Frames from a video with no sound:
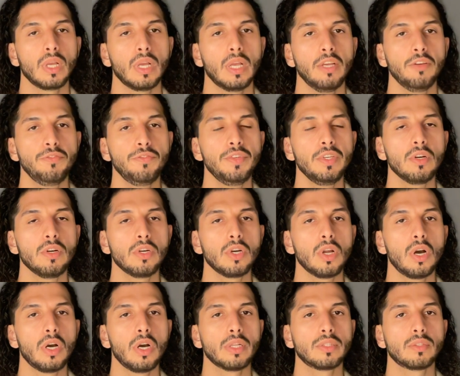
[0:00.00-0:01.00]
if we are
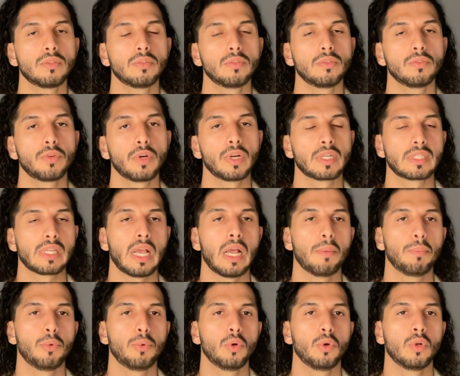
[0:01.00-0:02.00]
not, for
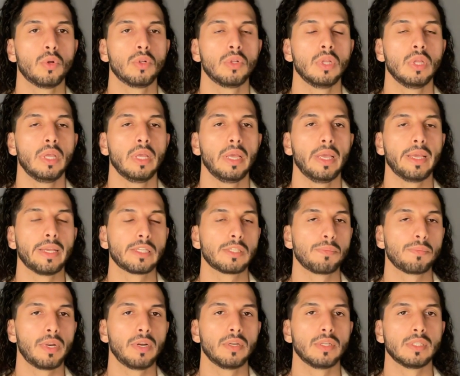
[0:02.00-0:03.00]
example,
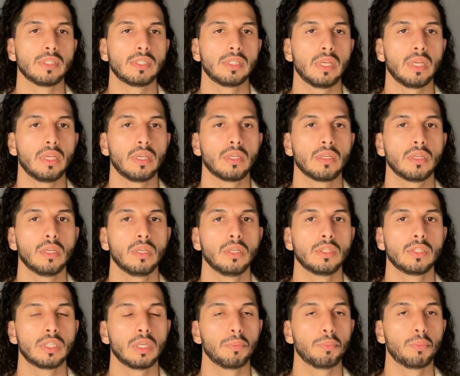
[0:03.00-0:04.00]
experiencing
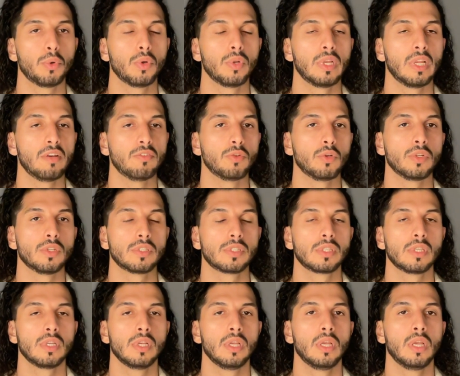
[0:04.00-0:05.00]
simple
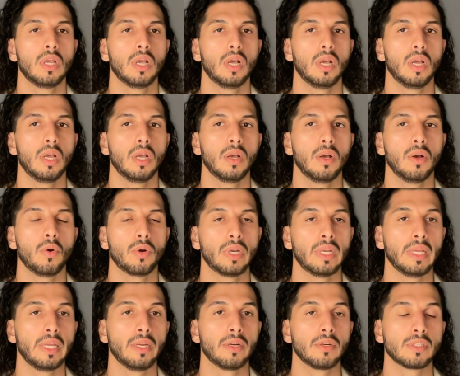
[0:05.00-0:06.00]
levels or
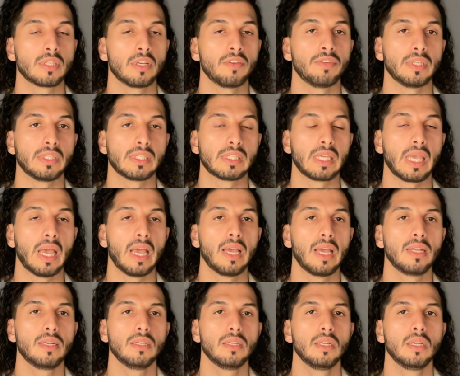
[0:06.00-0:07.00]
layers of a
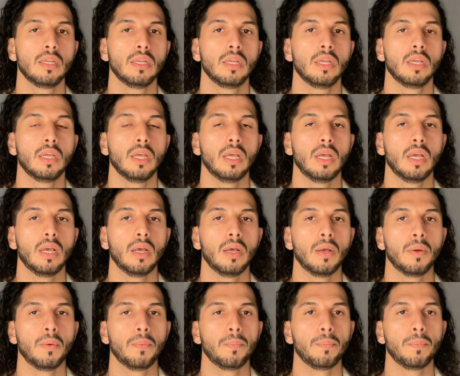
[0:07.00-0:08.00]
scan,
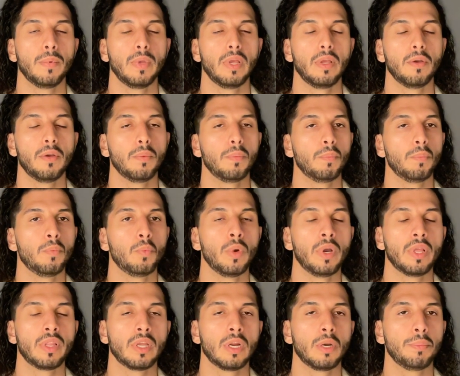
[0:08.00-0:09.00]
um,
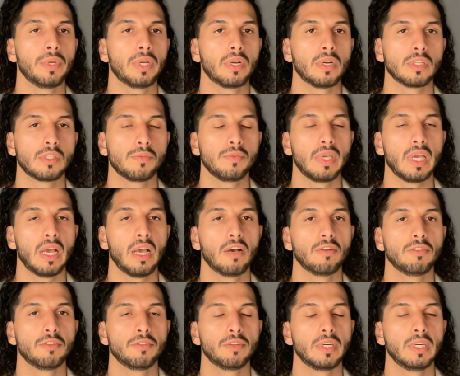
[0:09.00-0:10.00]
whether because we have
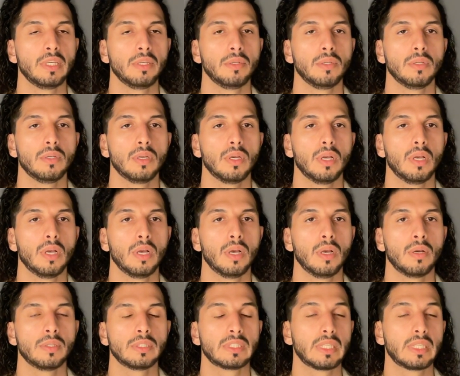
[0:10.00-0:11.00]
a very
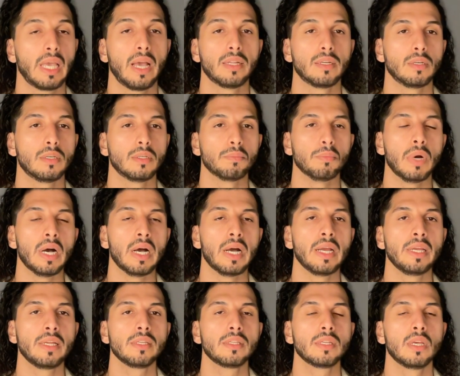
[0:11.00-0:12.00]
scattered
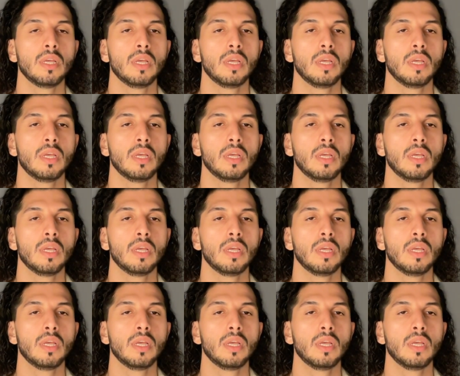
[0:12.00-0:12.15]
mind,